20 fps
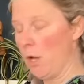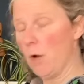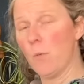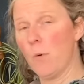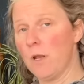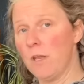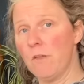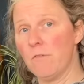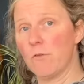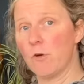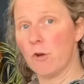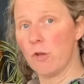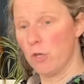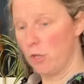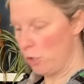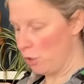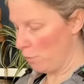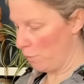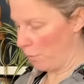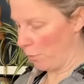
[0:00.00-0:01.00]
When you've got a
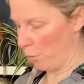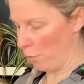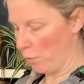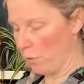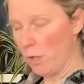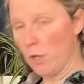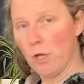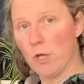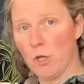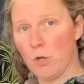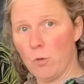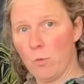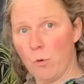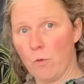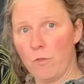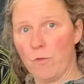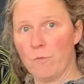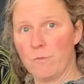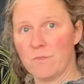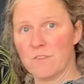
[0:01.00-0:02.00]
newborn, you
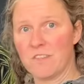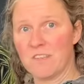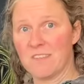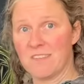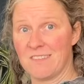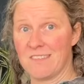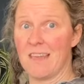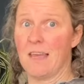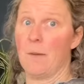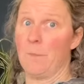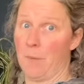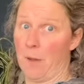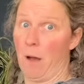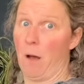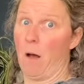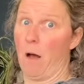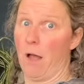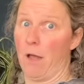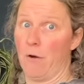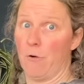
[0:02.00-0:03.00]
want them to sit a bit
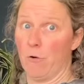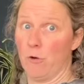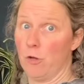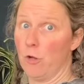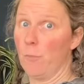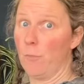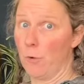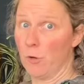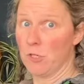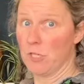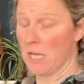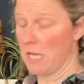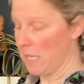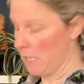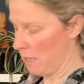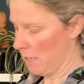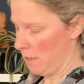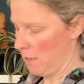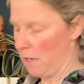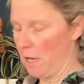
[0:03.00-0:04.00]
higher on your
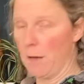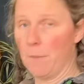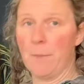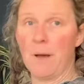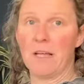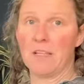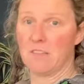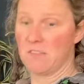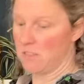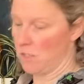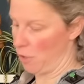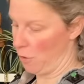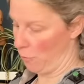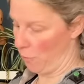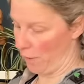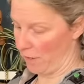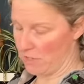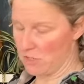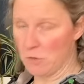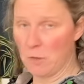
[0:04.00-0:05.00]
body. And so
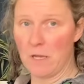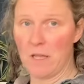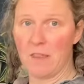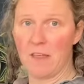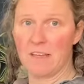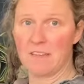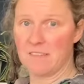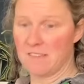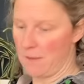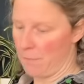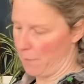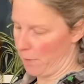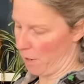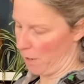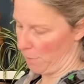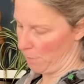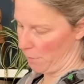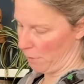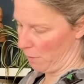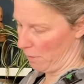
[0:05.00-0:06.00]
by doing that zip
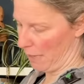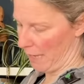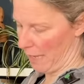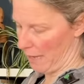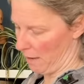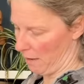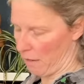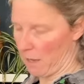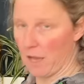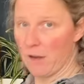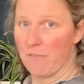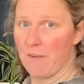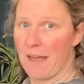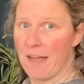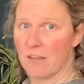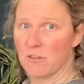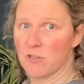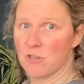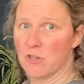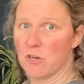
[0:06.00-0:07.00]
up, you get a kind of
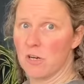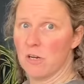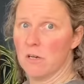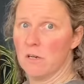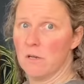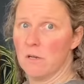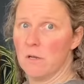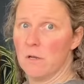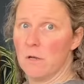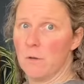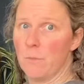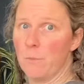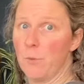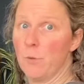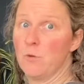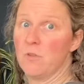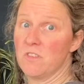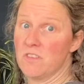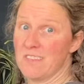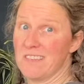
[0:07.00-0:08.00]
extra
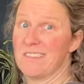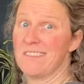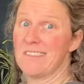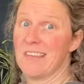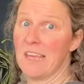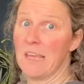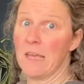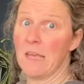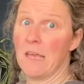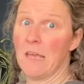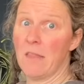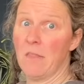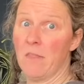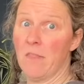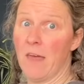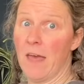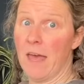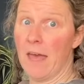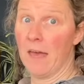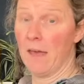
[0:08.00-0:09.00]
booster seat in
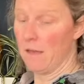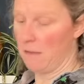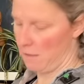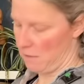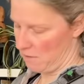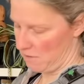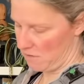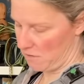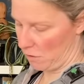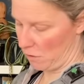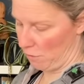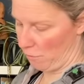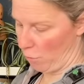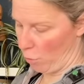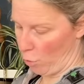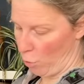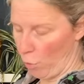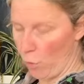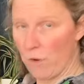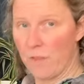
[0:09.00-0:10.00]
there. So you've
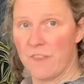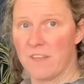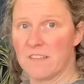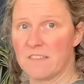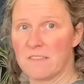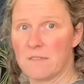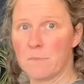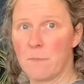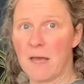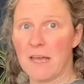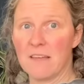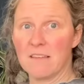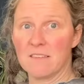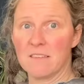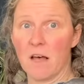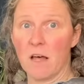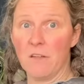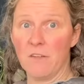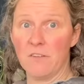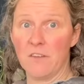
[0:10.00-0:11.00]
got all of this space
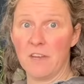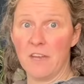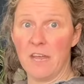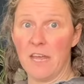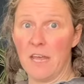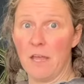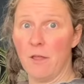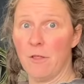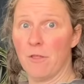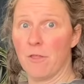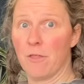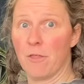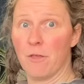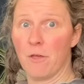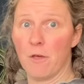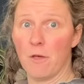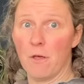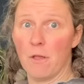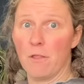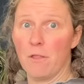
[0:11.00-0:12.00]
underneath
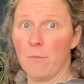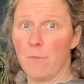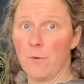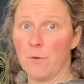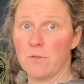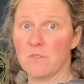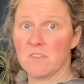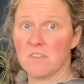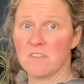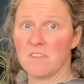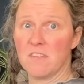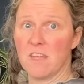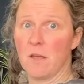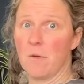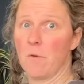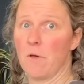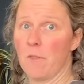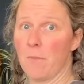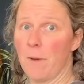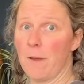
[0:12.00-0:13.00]
the booster
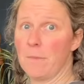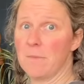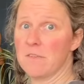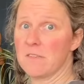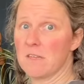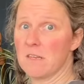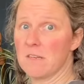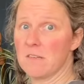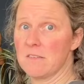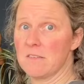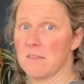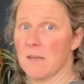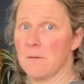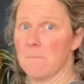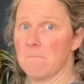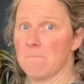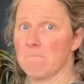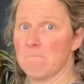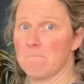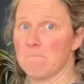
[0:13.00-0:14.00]
seat where the baby's gonna
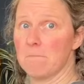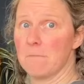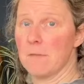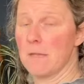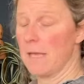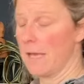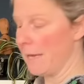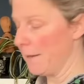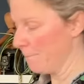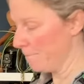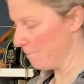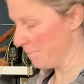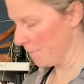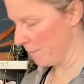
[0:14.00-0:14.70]
sit, yeah?